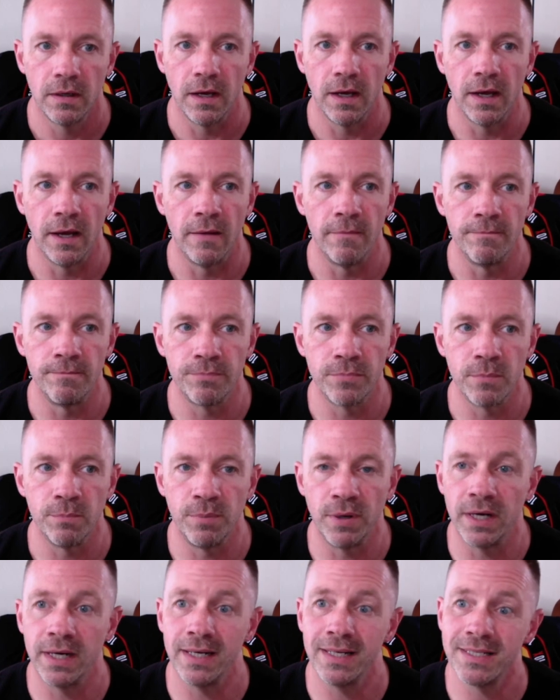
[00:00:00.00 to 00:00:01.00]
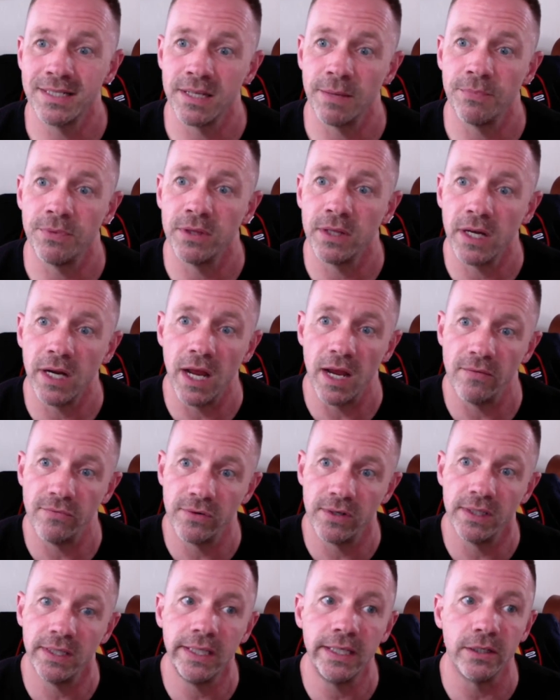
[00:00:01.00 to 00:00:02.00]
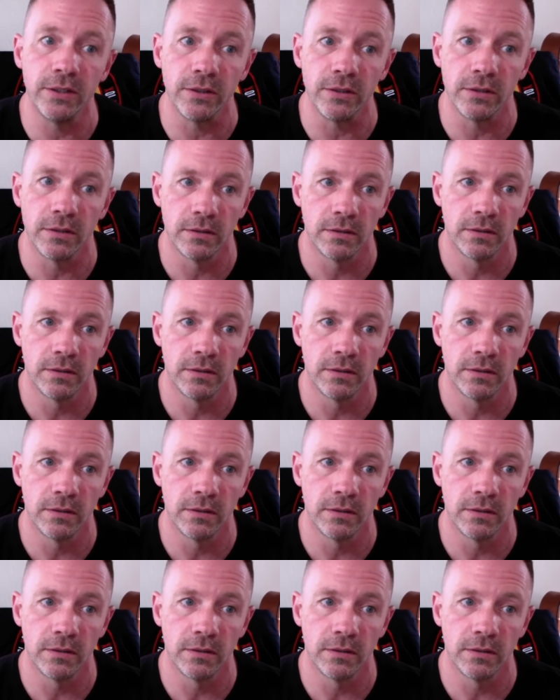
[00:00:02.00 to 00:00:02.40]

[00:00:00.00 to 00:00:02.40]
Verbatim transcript: Um, but it is something that every leader